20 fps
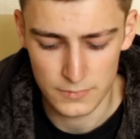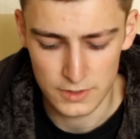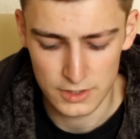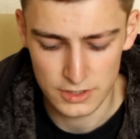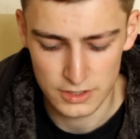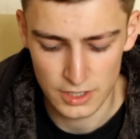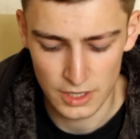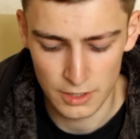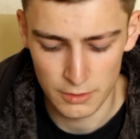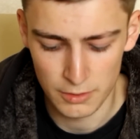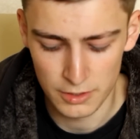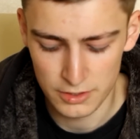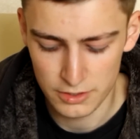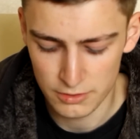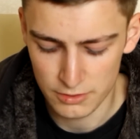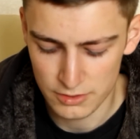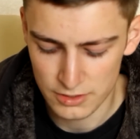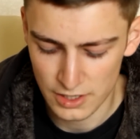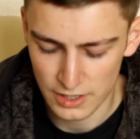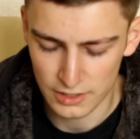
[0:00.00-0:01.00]
so I
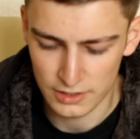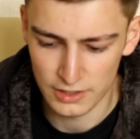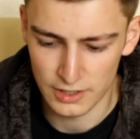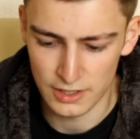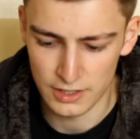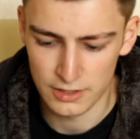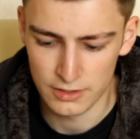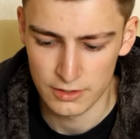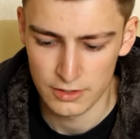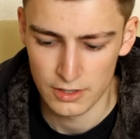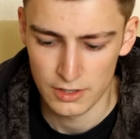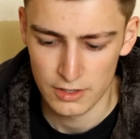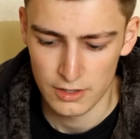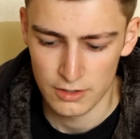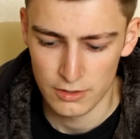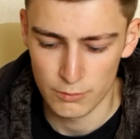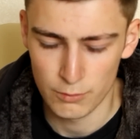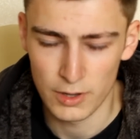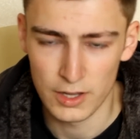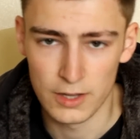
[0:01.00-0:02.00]
knew exactly
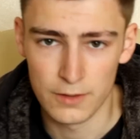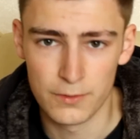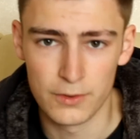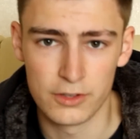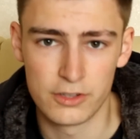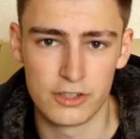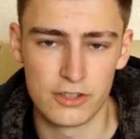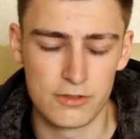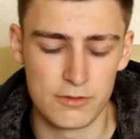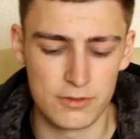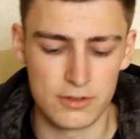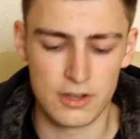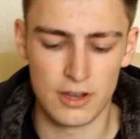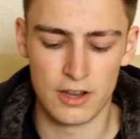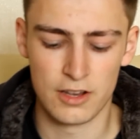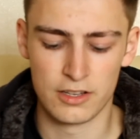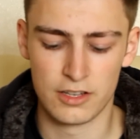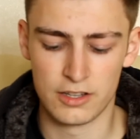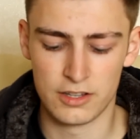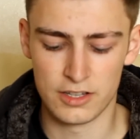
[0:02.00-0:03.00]
where the footage was
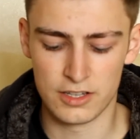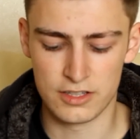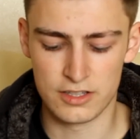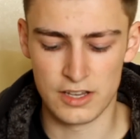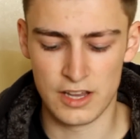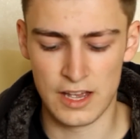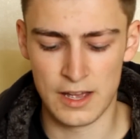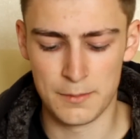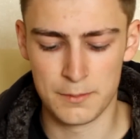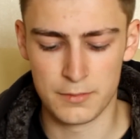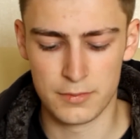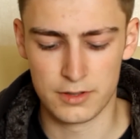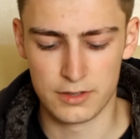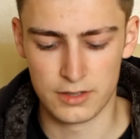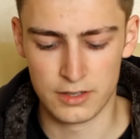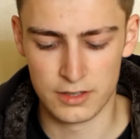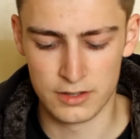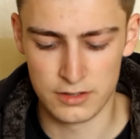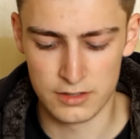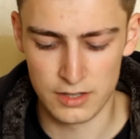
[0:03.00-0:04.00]
going in the exam,
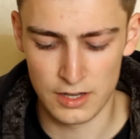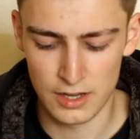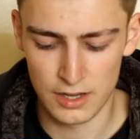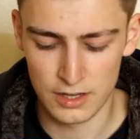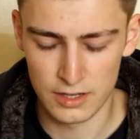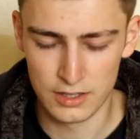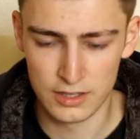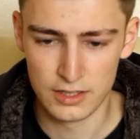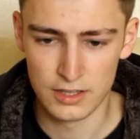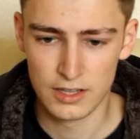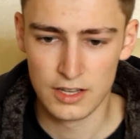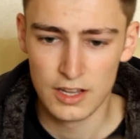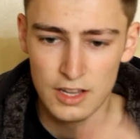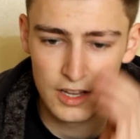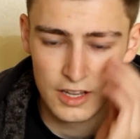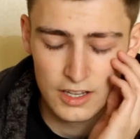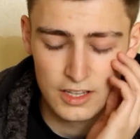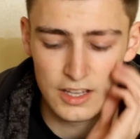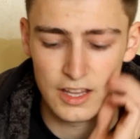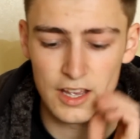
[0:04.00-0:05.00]
and
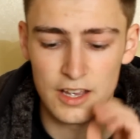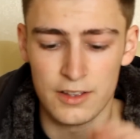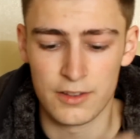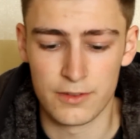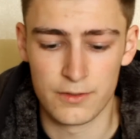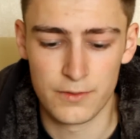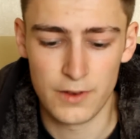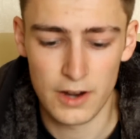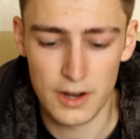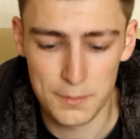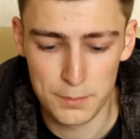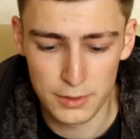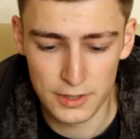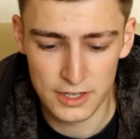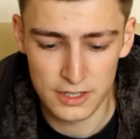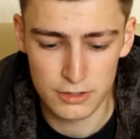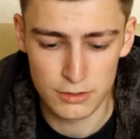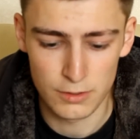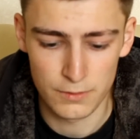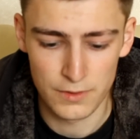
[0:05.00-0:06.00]
yeah, very
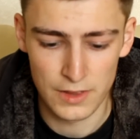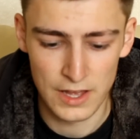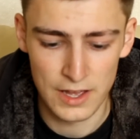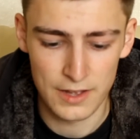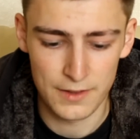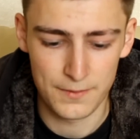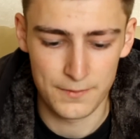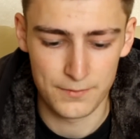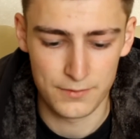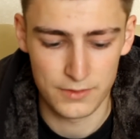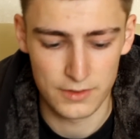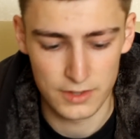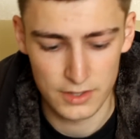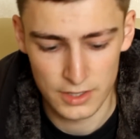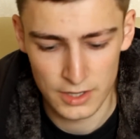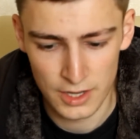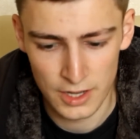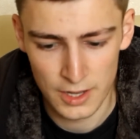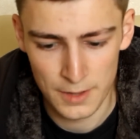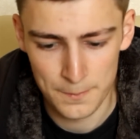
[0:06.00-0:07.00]
pleased with that.
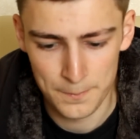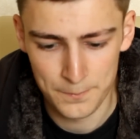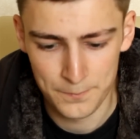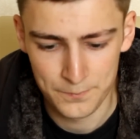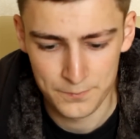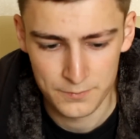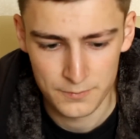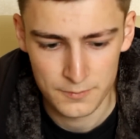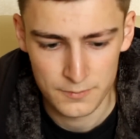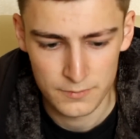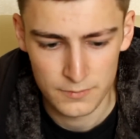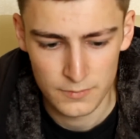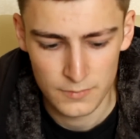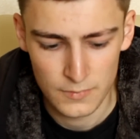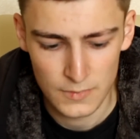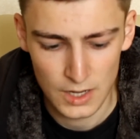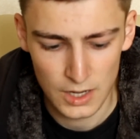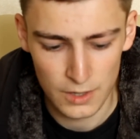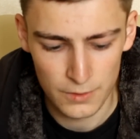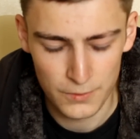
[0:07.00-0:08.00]

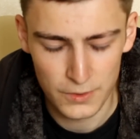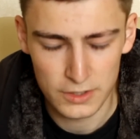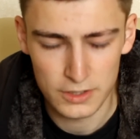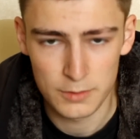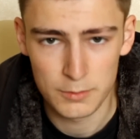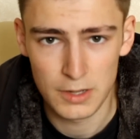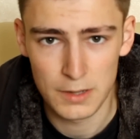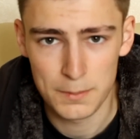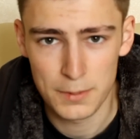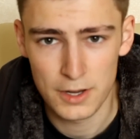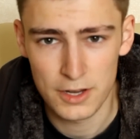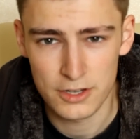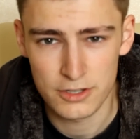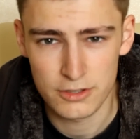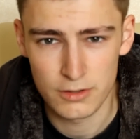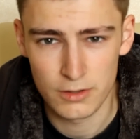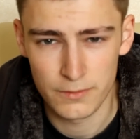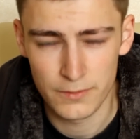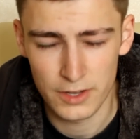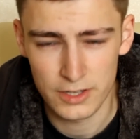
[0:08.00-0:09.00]
I think that my
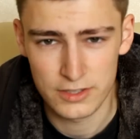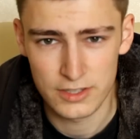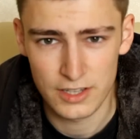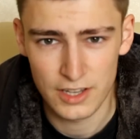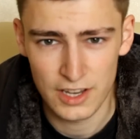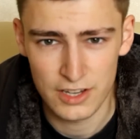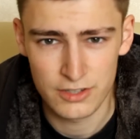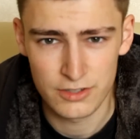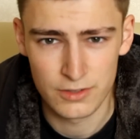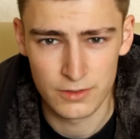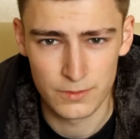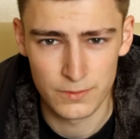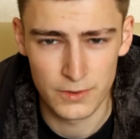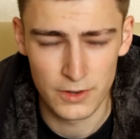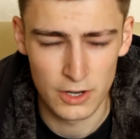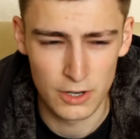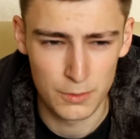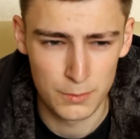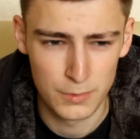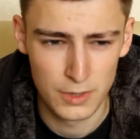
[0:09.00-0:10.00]
personal investigation
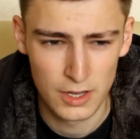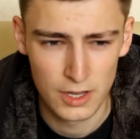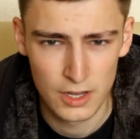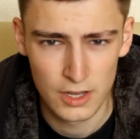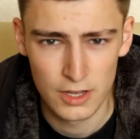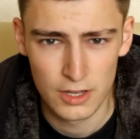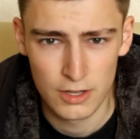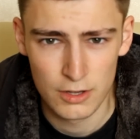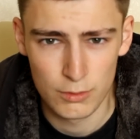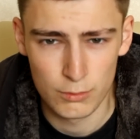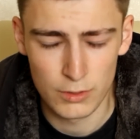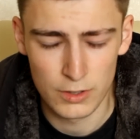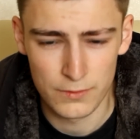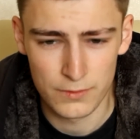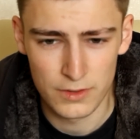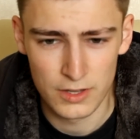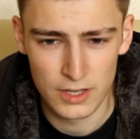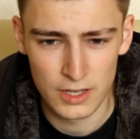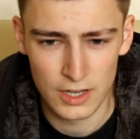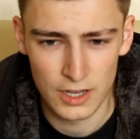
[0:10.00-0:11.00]
film
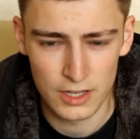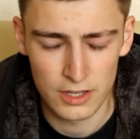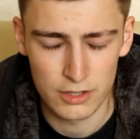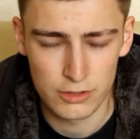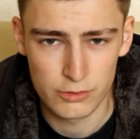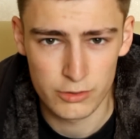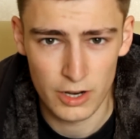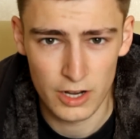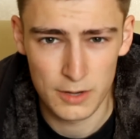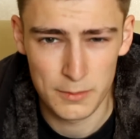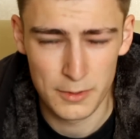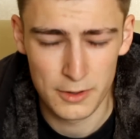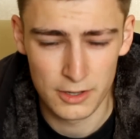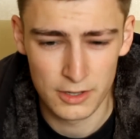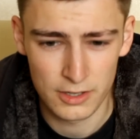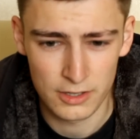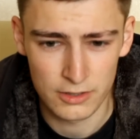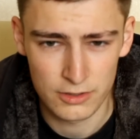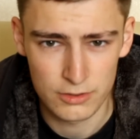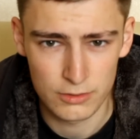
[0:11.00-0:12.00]
with the
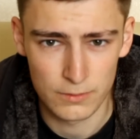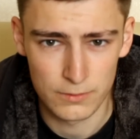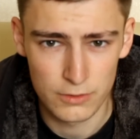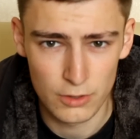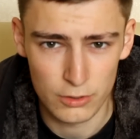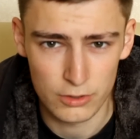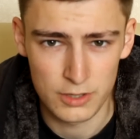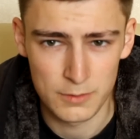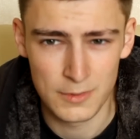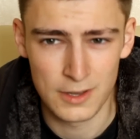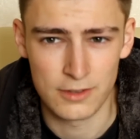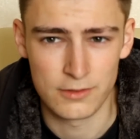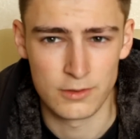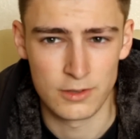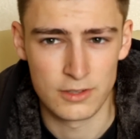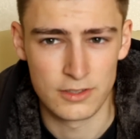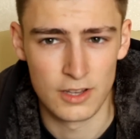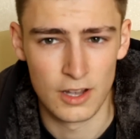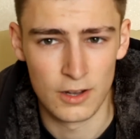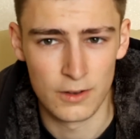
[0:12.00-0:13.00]
trailbuilding sort of documentary
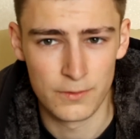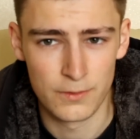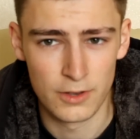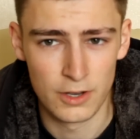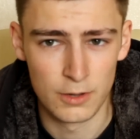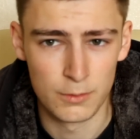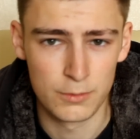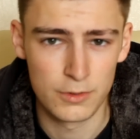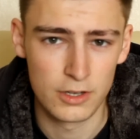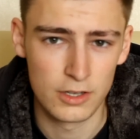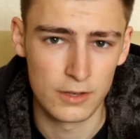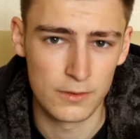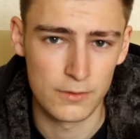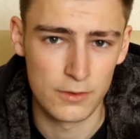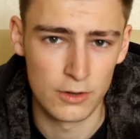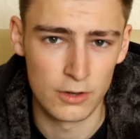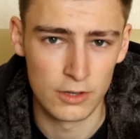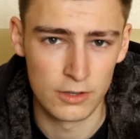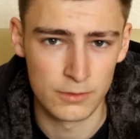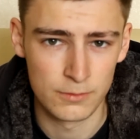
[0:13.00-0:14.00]
style film could have
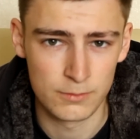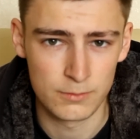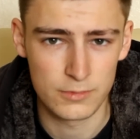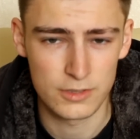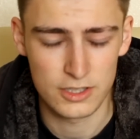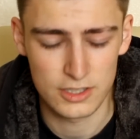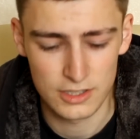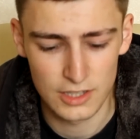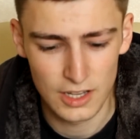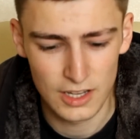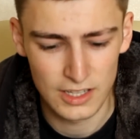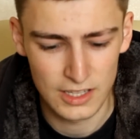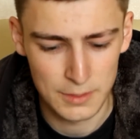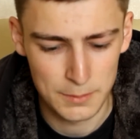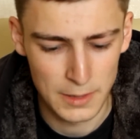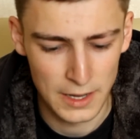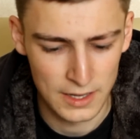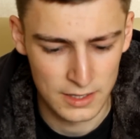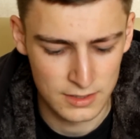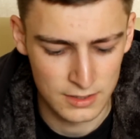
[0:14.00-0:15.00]
gone slightly
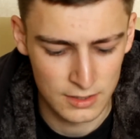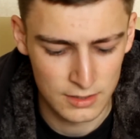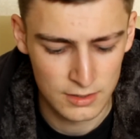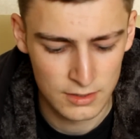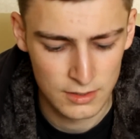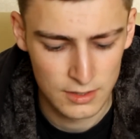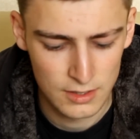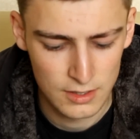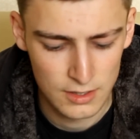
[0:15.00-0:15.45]
better,